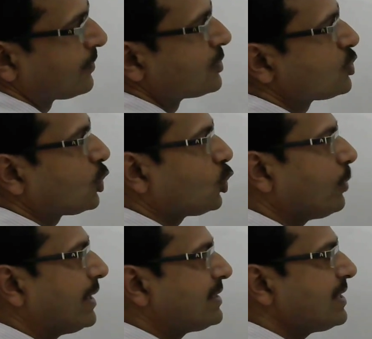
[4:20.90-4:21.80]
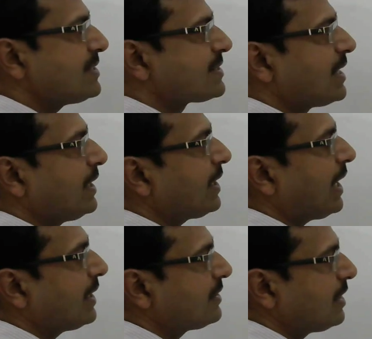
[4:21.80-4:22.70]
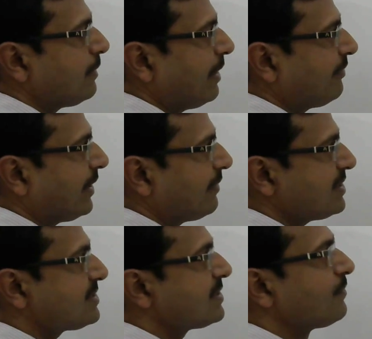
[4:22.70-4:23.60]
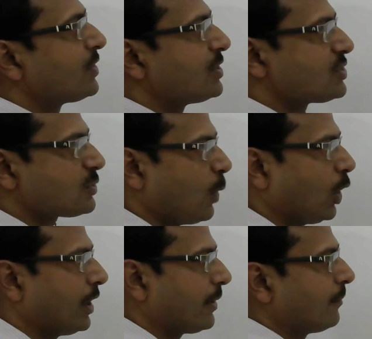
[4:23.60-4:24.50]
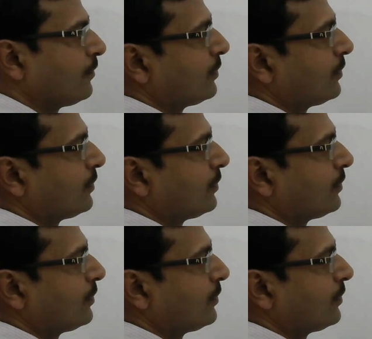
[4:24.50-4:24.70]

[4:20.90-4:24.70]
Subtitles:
So 2 by 3 is greater and 3 by 5 is smaller.